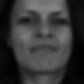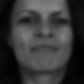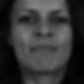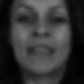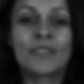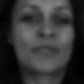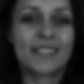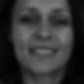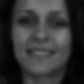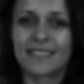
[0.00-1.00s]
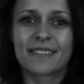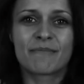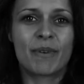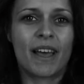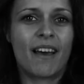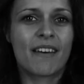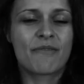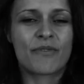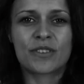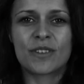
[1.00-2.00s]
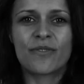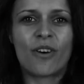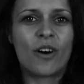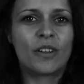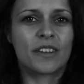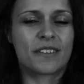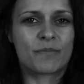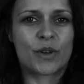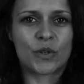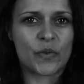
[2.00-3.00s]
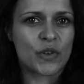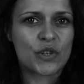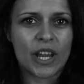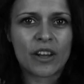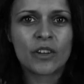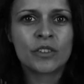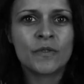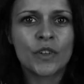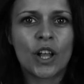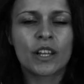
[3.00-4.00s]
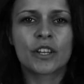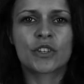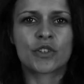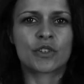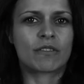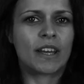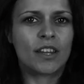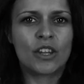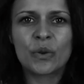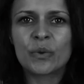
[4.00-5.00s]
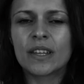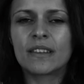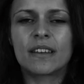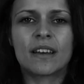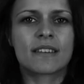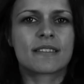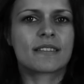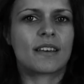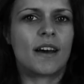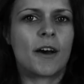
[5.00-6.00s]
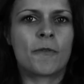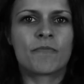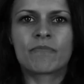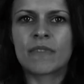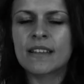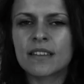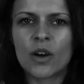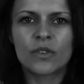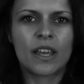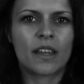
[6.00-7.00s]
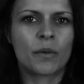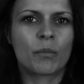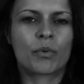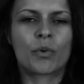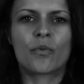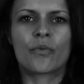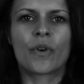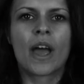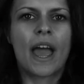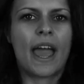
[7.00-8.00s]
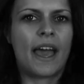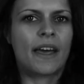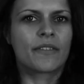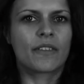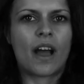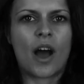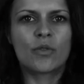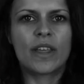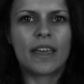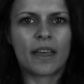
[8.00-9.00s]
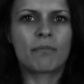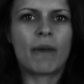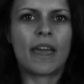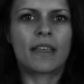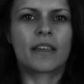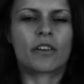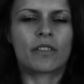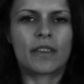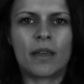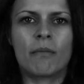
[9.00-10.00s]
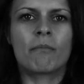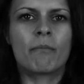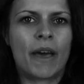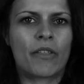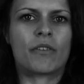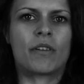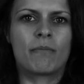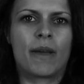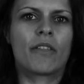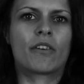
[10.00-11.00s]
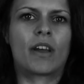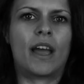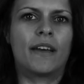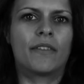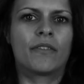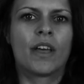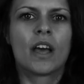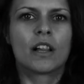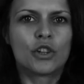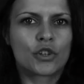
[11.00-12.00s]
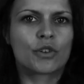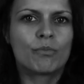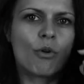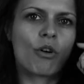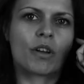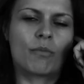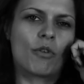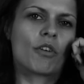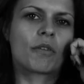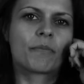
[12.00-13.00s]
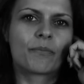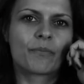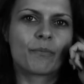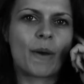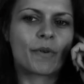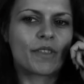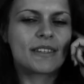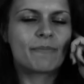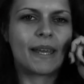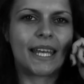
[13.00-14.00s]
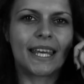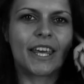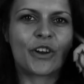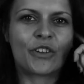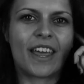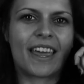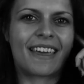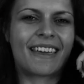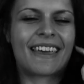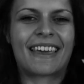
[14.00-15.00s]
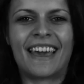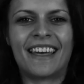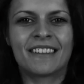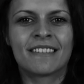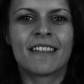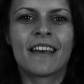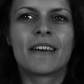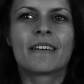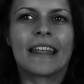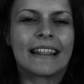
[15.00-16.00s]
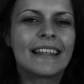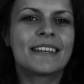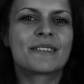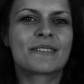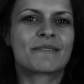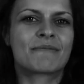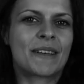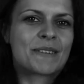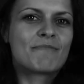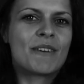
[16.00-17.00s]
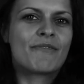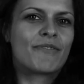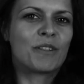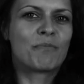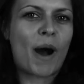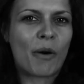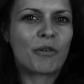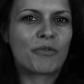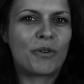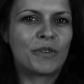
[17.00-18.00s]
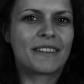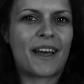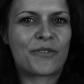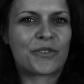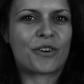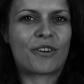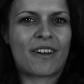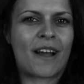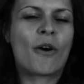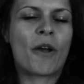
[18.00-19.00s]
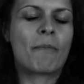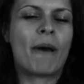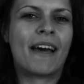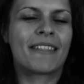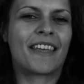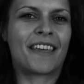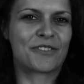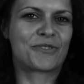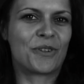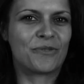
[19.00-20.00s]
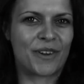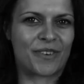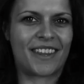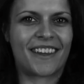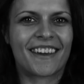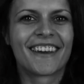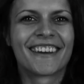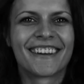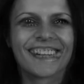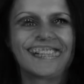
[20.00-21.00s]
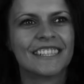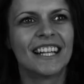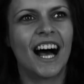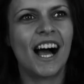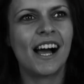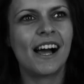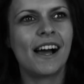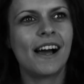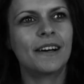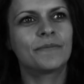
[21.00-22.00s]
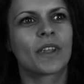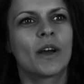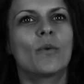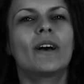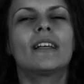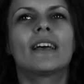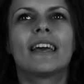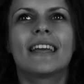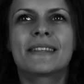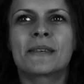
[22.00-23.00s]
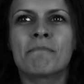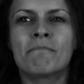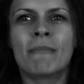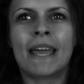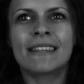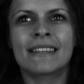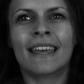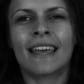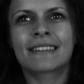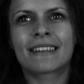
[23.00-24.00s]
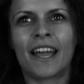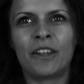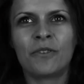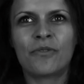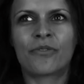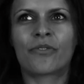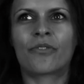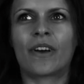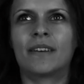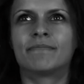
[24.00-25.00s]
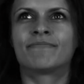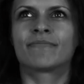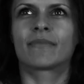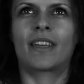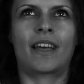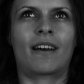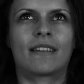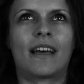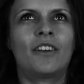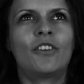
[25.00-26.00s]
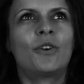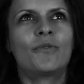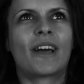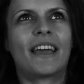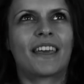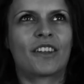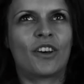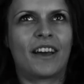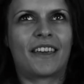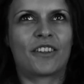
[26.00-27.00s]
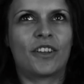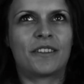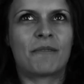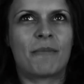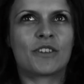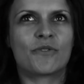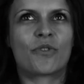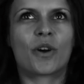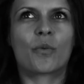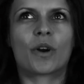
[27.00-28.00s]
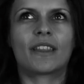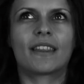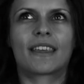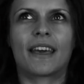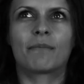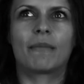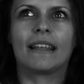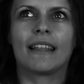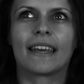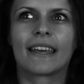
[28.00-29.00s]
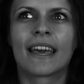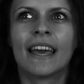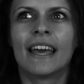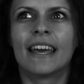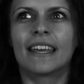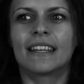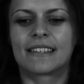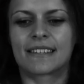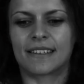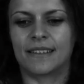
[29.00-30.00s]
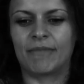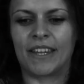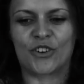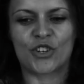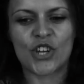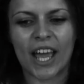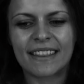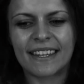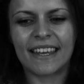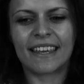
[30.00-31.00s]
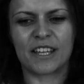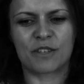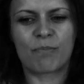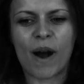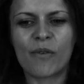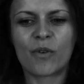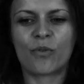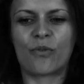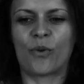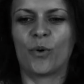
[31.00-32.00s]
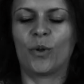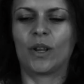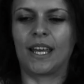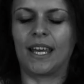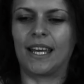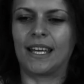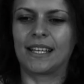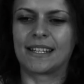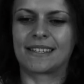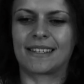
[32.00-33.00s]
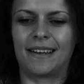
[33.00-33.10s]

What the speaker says: Many reasons, but first of all is because of the sharing of knowledge, getting new ideas, things how they can improve and how they can make their team better and better and learn more and more. By participating here, they can, at least as me, feel powerful that after going bad, they can solve everything. Well, it's amazing. It's kind of, I don't know if I cannot imagine for a word that can be like, it's energetic, it's powerful, it's